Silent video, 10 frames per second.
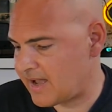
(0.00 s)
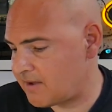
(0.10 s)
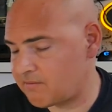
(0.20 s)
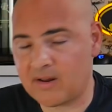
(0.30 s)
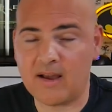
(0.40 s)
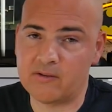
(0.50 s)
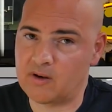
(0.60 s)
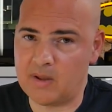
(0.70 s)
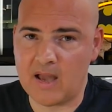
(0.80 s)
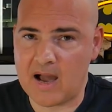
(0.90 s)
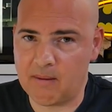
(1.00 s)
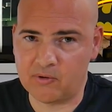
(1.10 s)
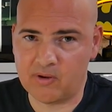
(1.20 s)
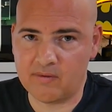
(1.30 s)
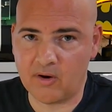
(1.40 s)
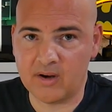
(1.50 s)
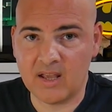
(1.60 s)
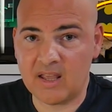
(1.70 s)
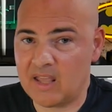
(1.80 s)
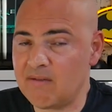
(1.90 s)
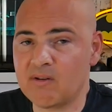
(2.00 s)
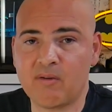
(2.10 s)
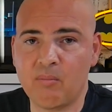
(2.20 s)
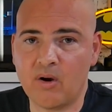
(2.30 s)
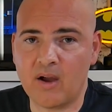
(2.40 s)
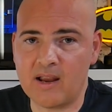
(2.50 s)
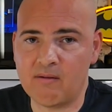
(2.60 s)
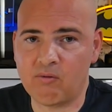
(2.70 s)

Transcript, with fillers: and for that it's going to be absolutely fine. Even if I put a